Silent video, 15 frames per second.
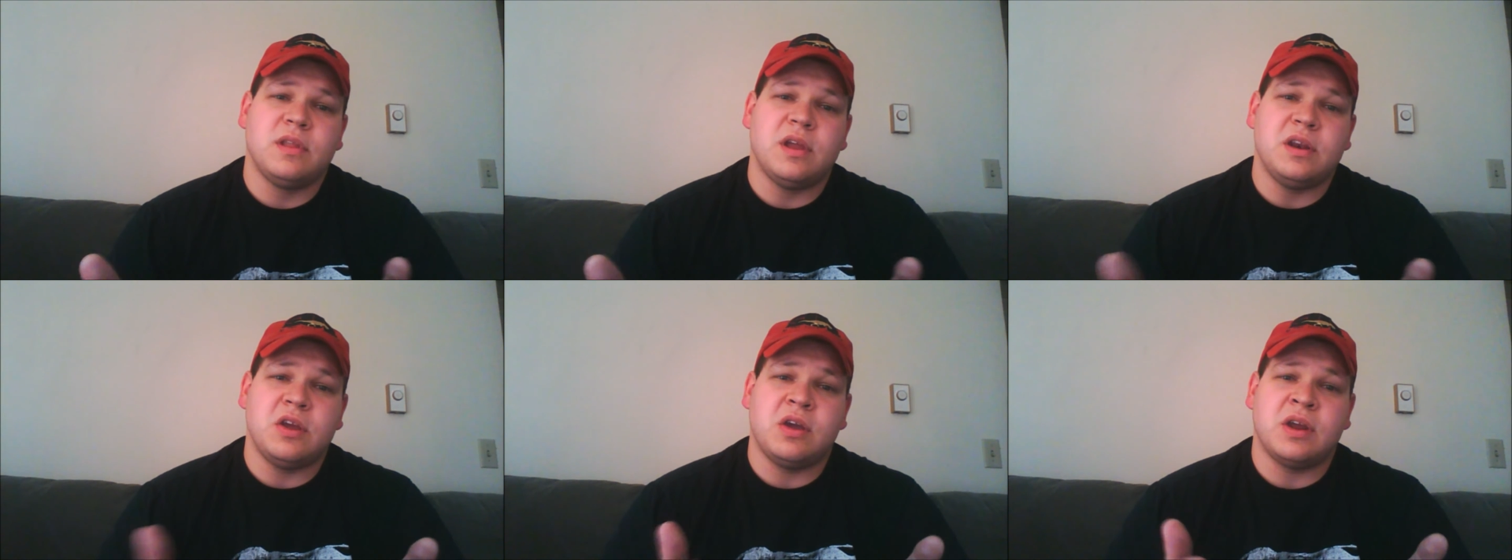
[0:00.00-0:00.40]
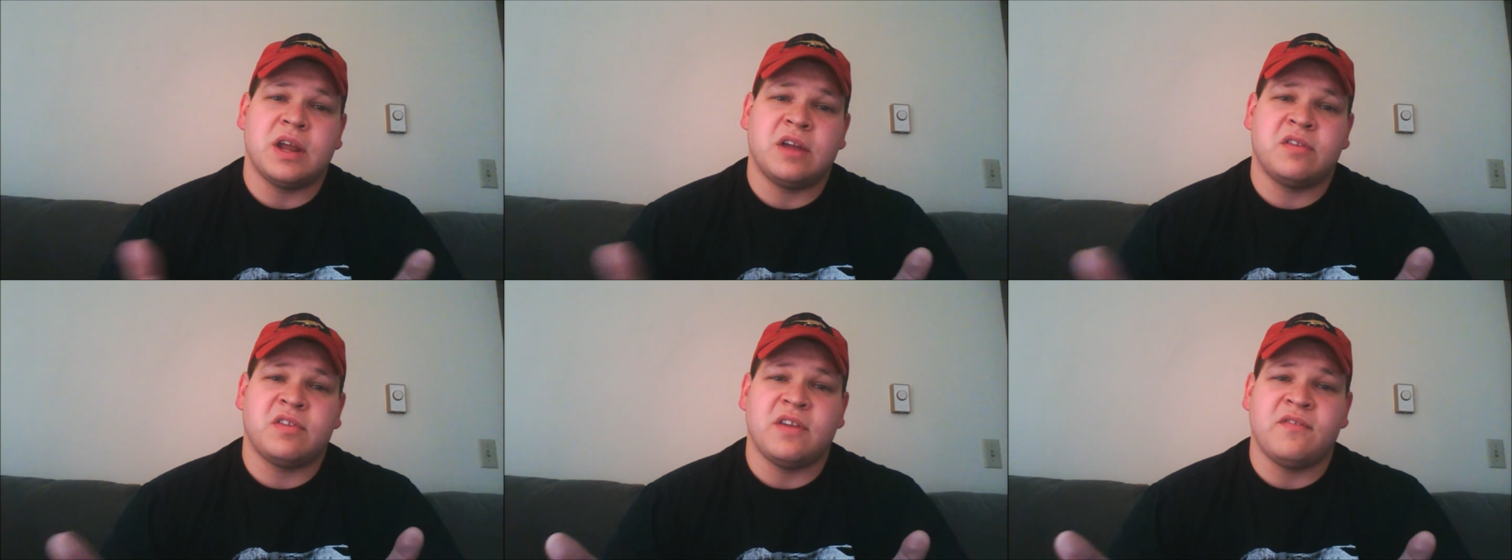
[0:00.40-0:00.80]
you
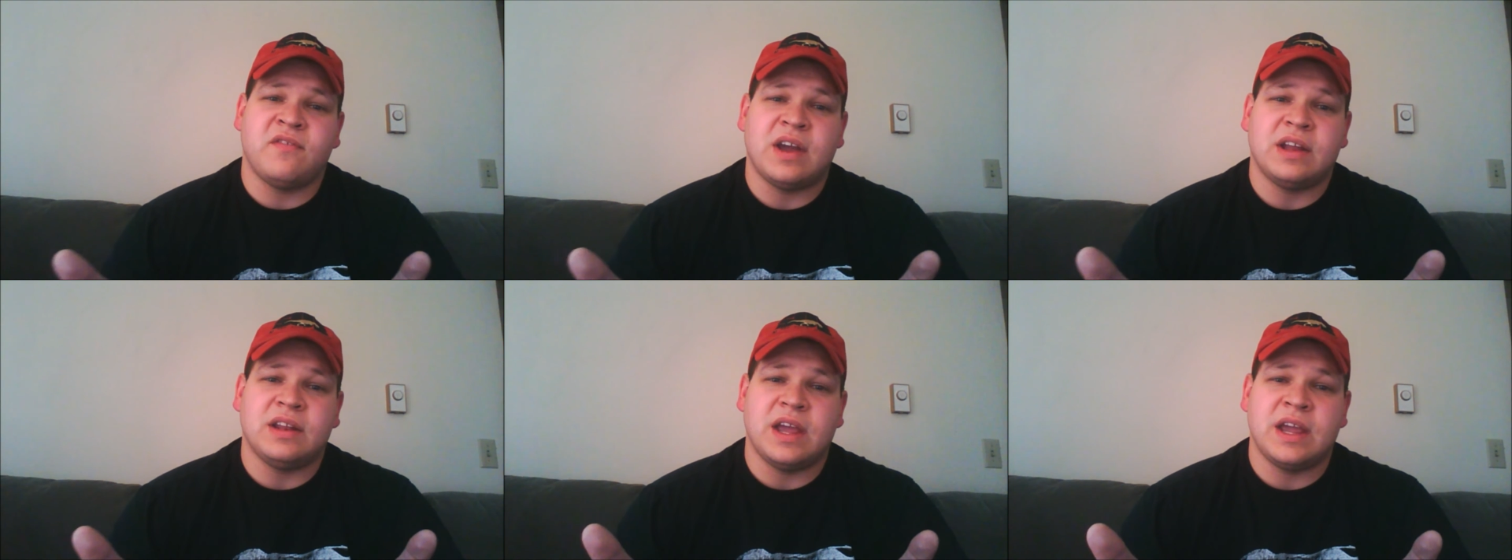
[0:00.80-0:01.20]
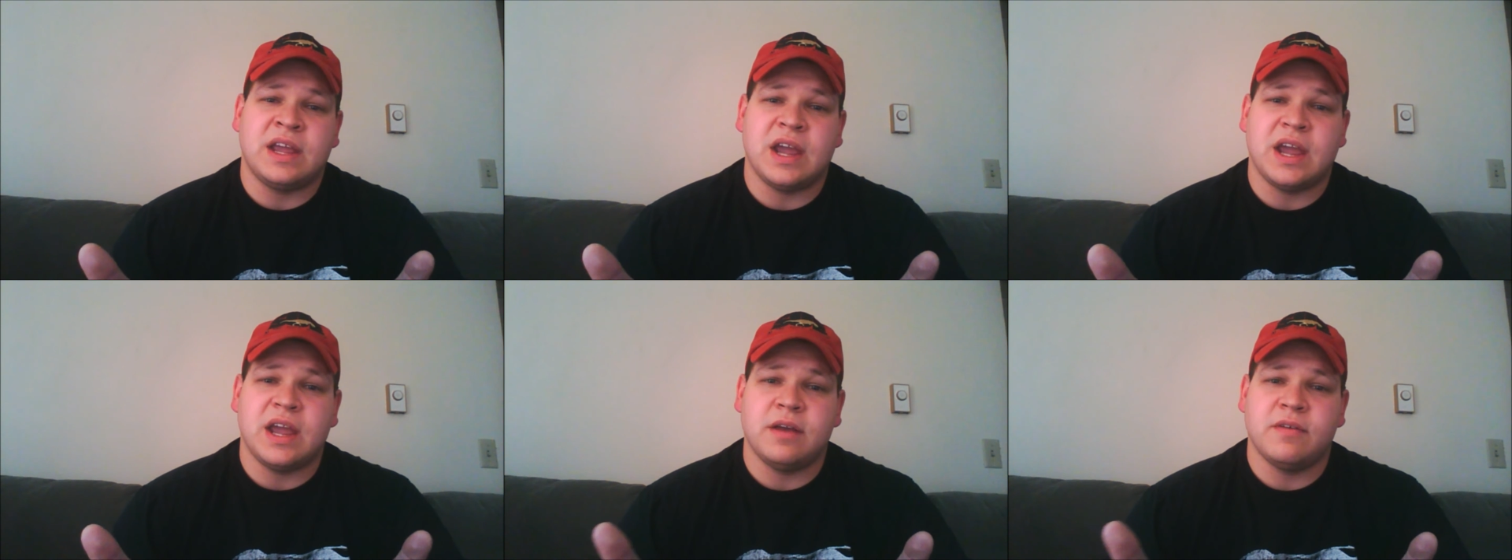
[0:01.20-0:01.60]
can actually find
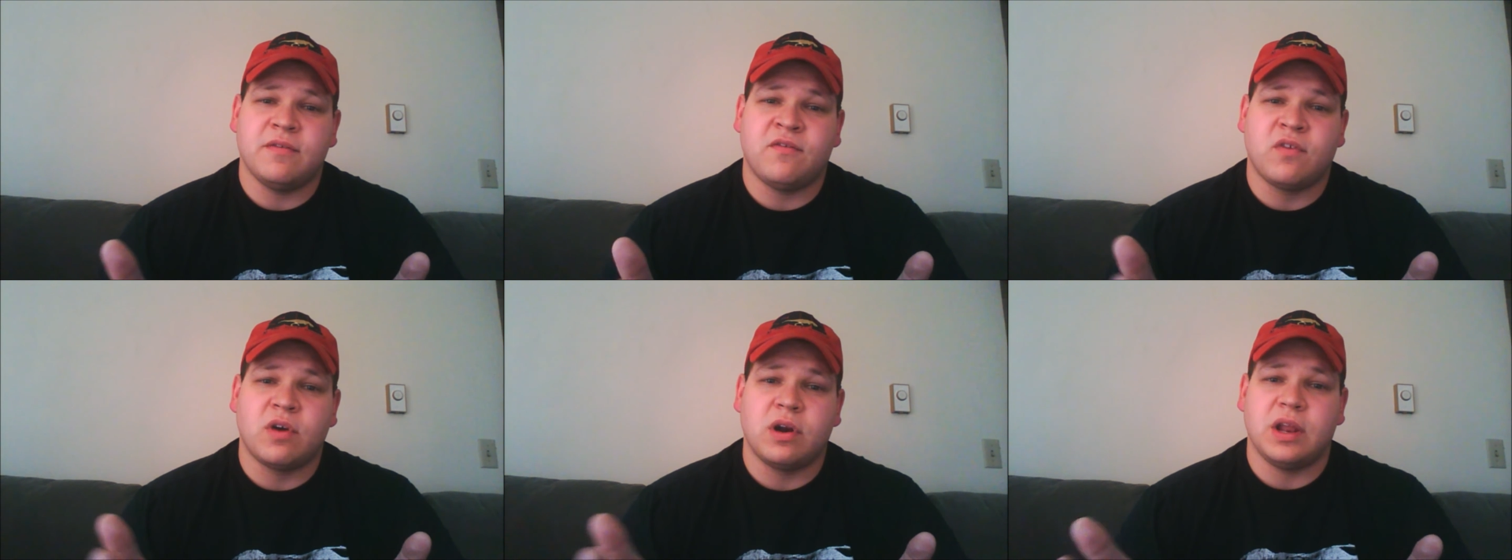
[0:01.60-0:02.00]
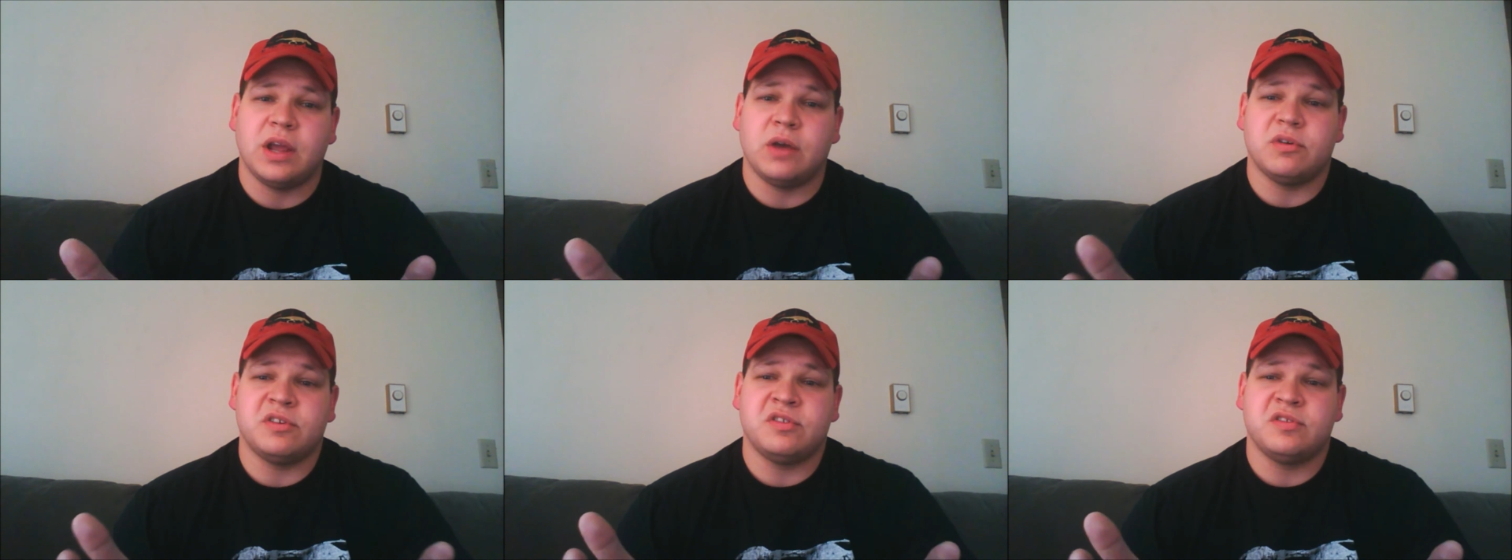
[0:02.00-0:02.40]
like a foreign
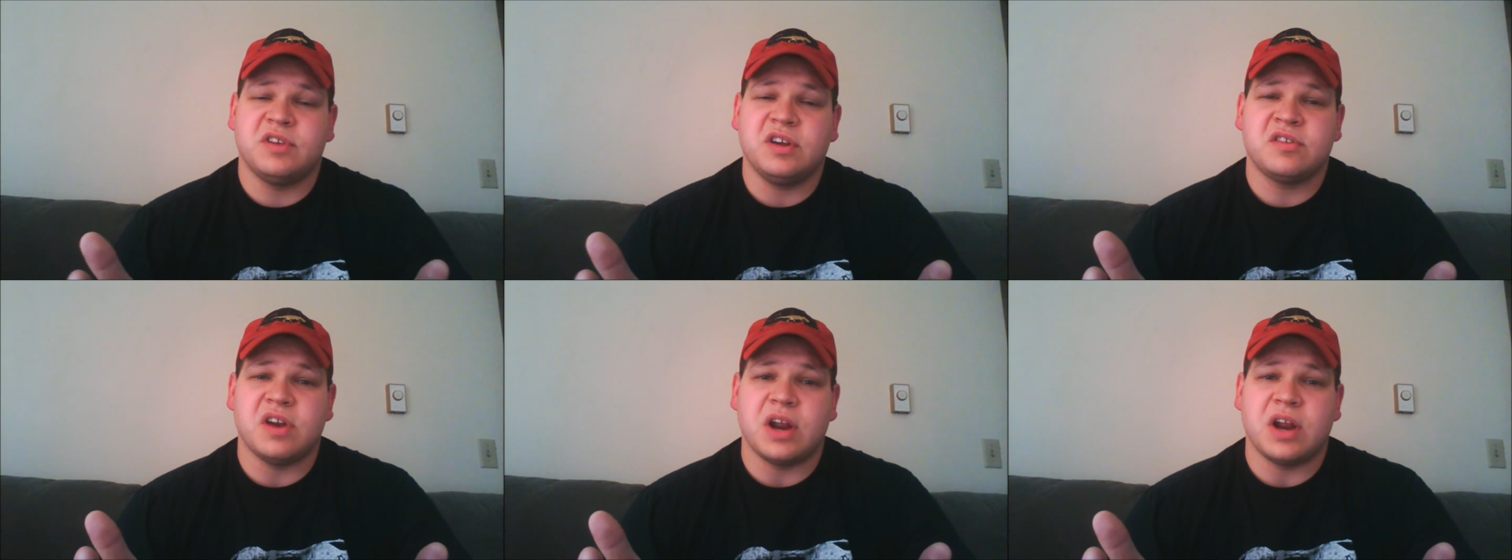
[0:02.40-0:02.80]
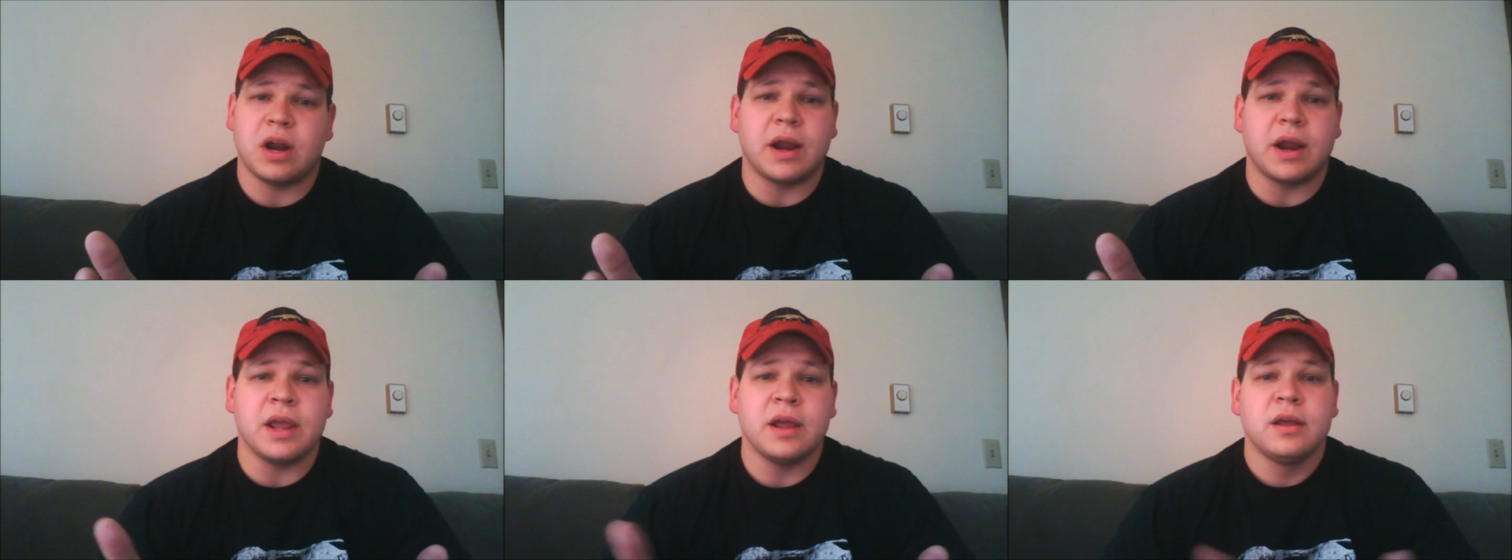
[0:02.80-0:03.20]
language
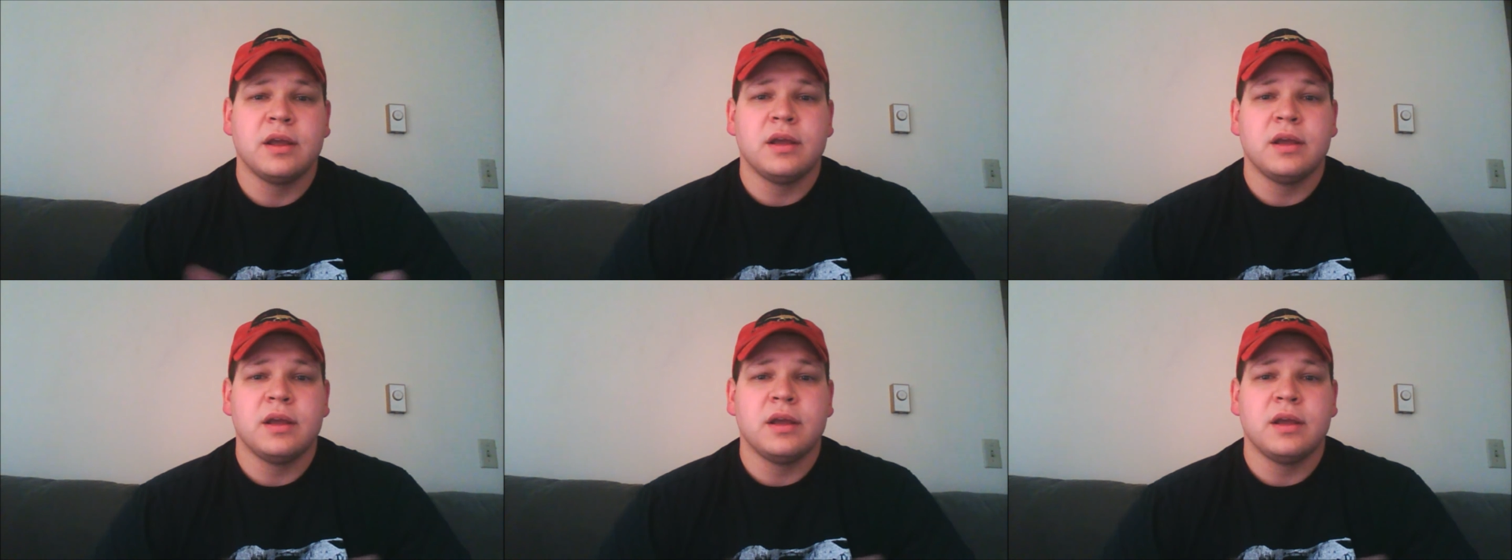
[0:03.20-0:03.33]
dictionary.